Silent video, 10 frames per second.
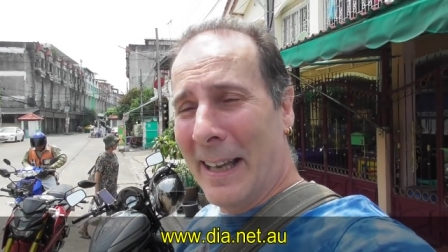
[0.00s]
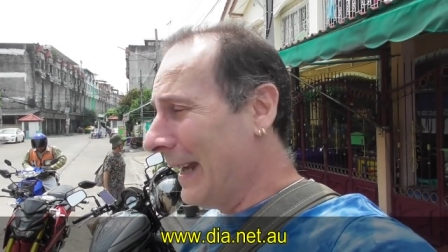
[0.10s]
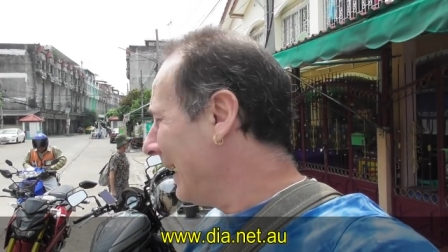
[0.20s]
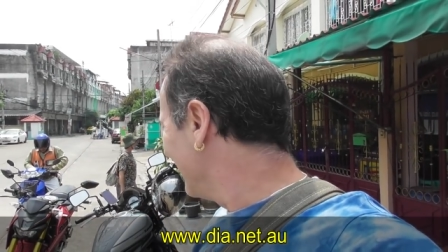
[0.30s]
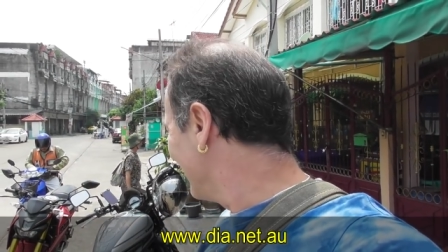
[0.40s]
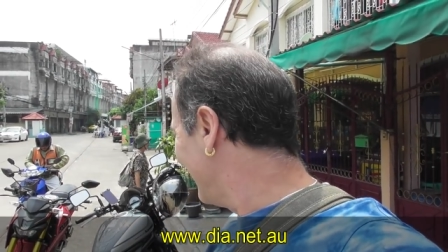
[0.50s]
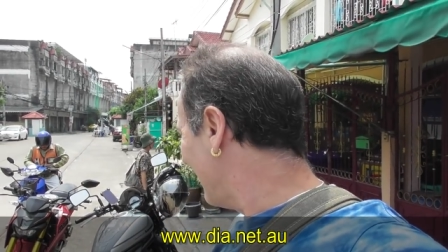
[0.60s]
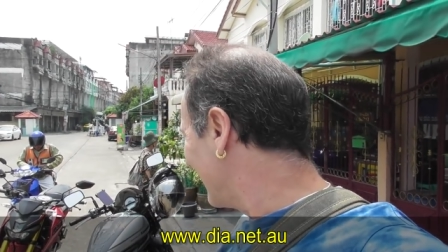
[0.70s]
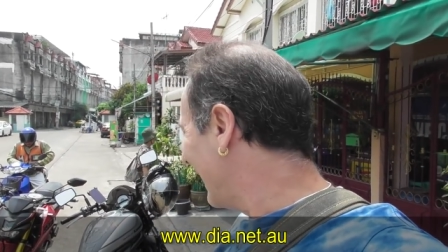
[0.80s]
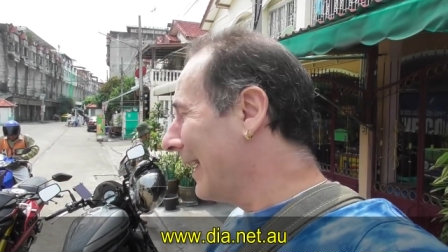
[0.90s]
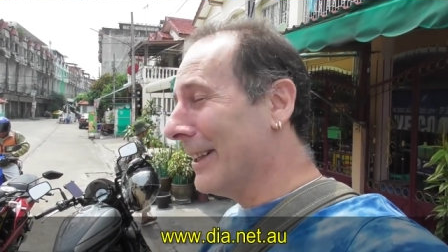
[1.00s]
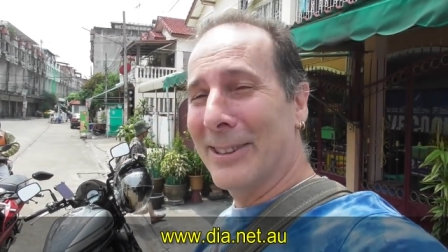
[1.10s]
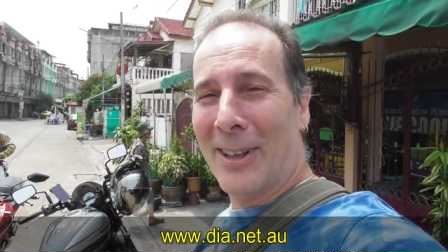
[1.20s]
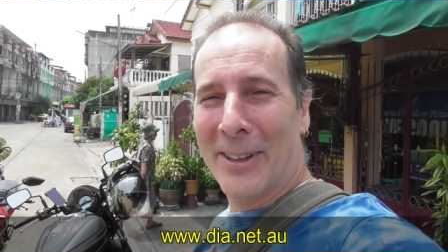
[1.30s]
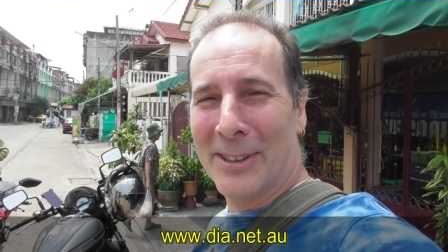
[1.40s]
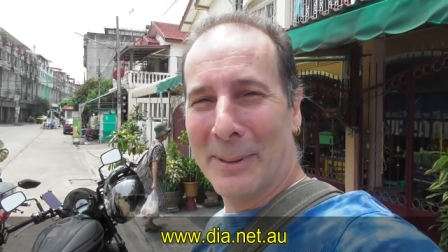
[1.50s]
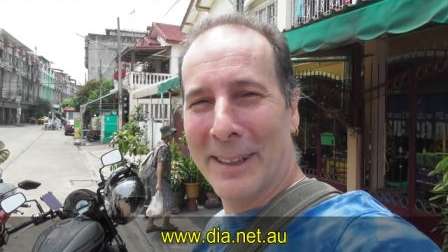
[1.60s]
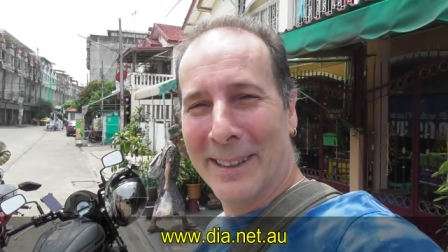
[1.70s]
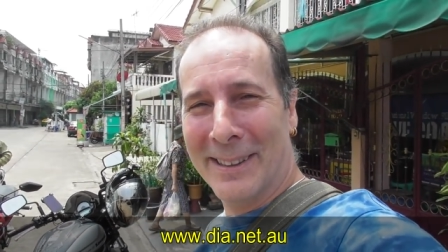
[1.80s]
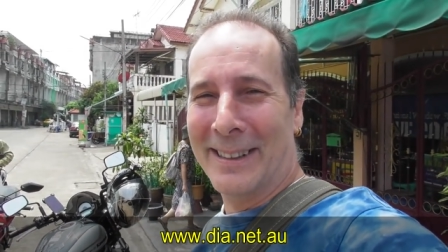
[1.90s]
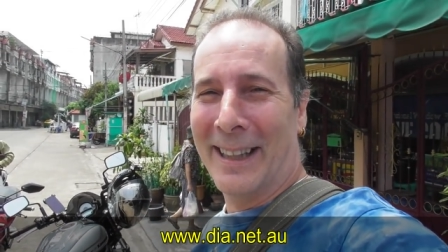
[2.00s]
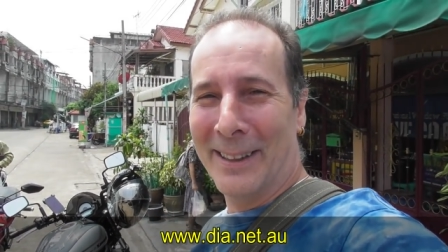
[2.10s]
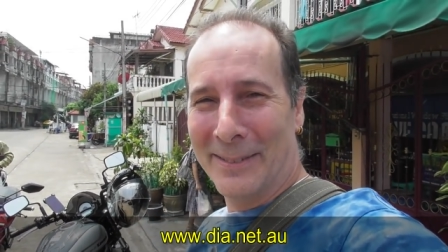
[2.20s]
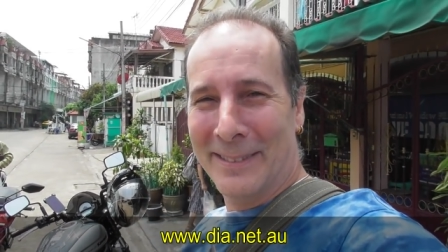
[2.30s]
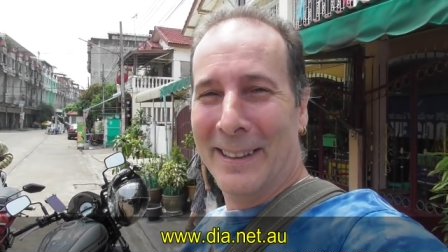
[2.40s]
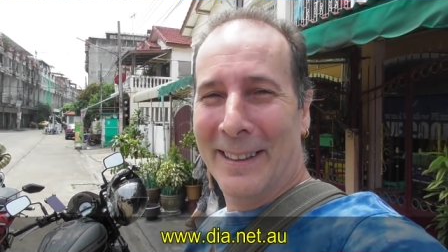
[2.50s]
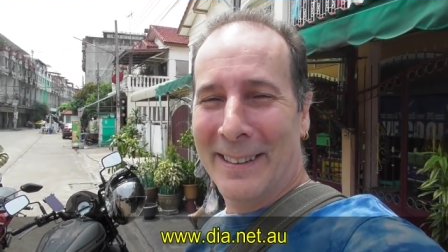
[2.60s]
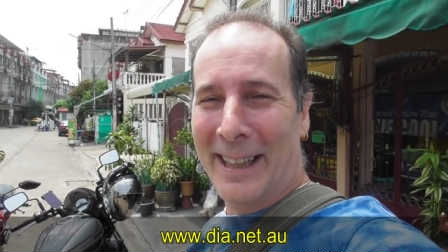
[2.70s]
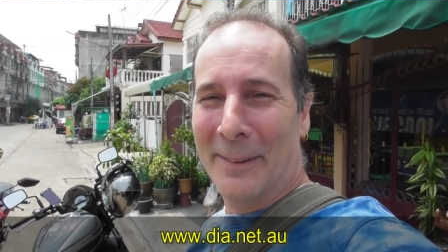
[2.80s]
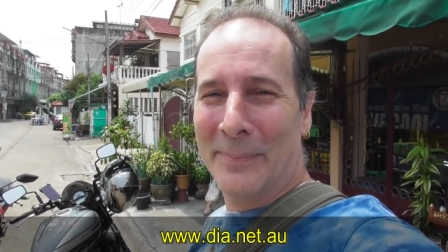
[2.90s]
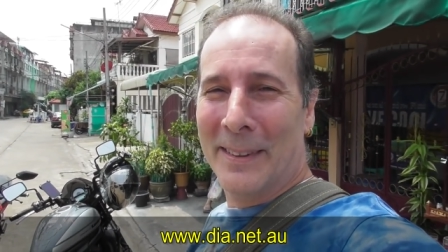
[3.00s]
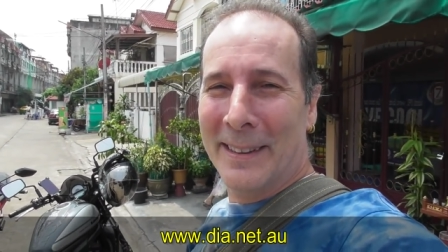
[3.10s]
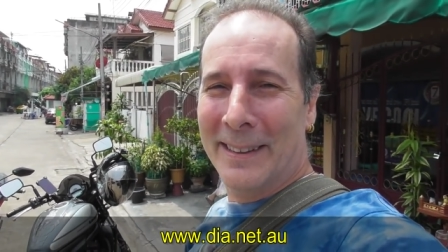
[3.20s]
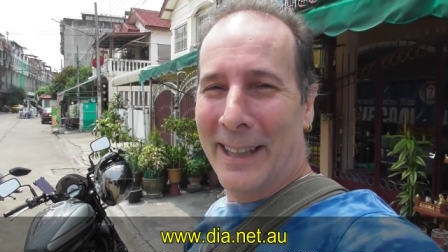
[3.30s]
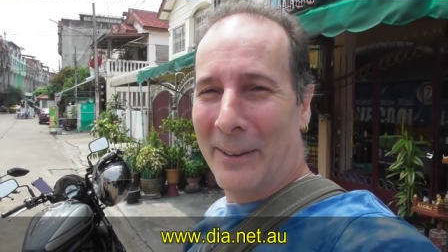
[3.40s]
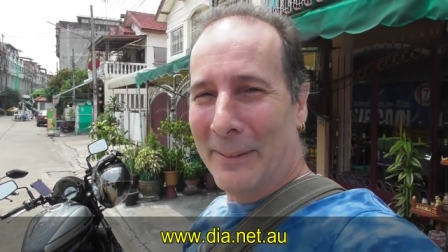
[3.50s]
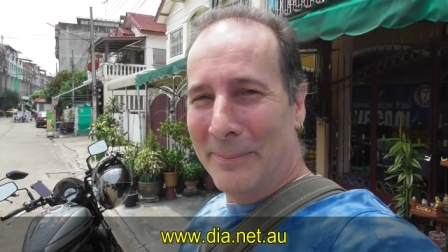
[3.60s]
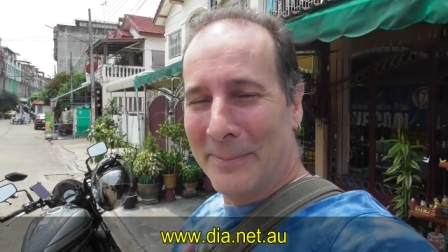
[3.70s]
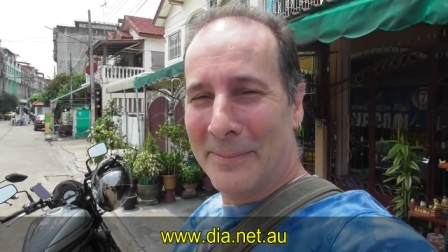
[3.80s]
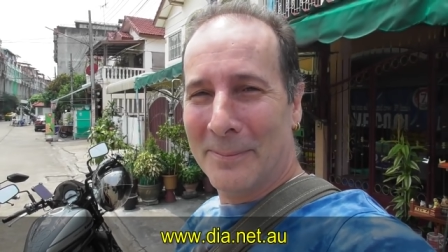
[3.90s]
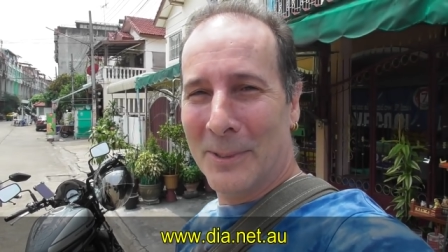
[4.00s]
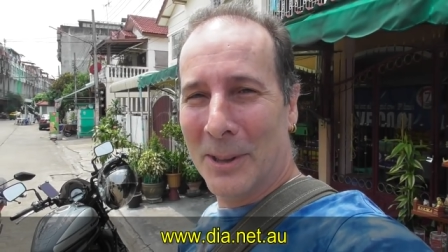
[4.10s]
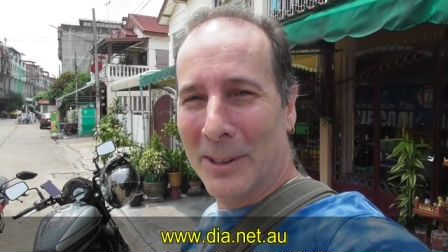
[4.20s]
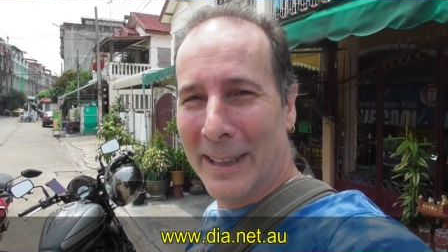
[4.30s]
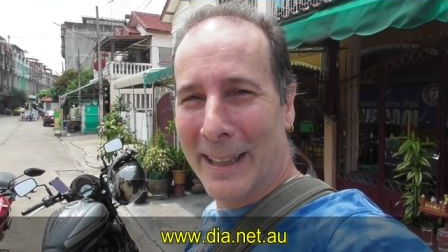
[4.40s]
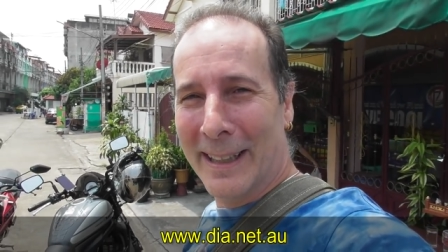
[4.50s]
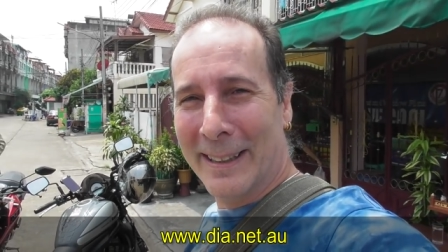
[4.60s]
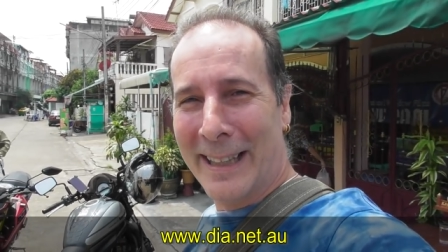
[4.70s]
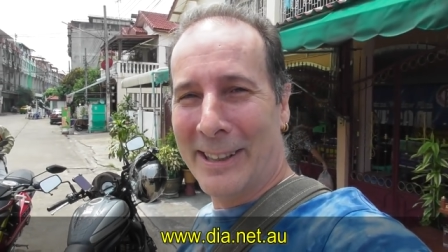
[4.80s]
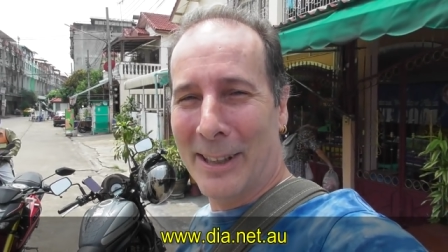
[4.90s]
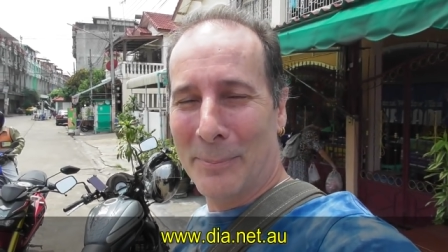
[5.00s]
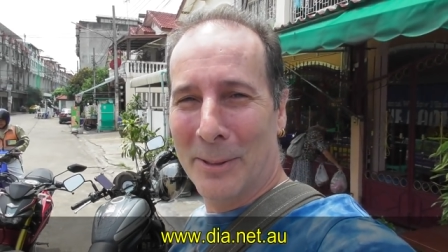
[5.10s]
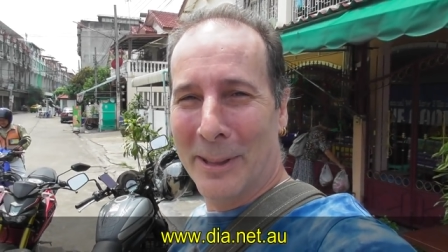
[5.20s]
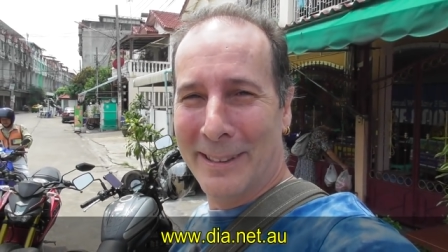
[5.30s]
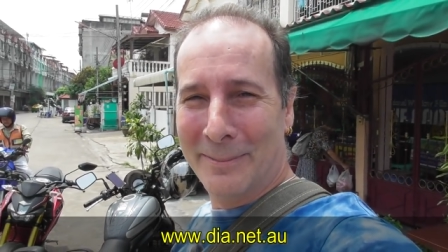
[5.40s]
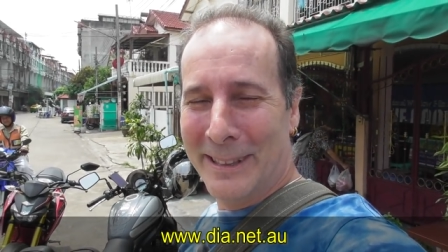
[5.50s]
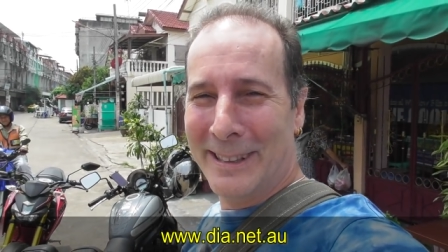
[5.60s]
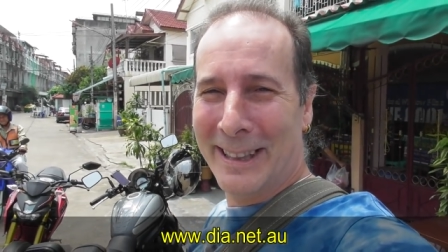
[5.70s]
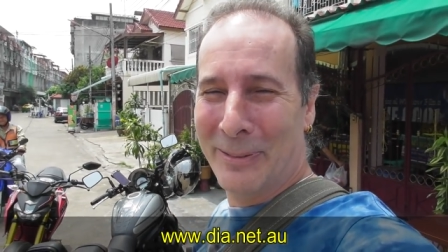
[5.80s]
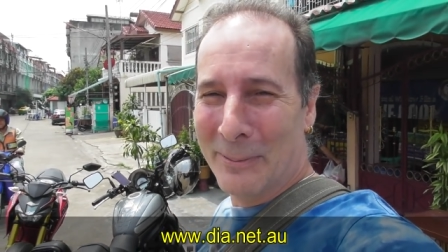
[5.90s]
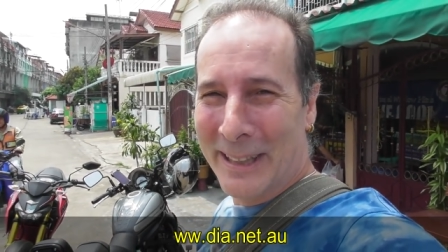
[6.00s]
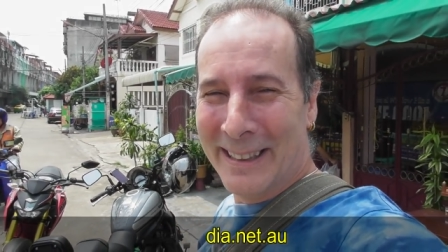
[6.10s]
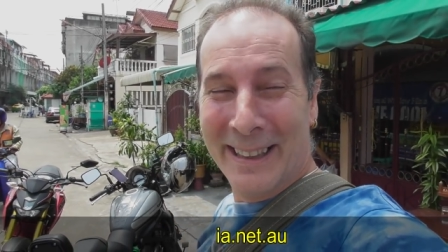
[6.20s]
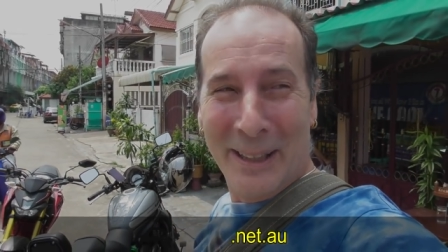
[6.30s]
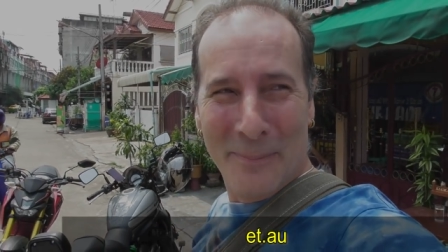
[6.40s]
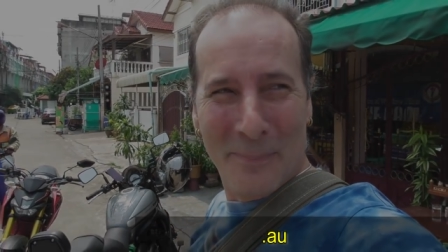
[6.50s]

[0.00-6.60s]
And the navigator is on as well, so yeah. Anyway, we'll uh, catch up you when, when we get there.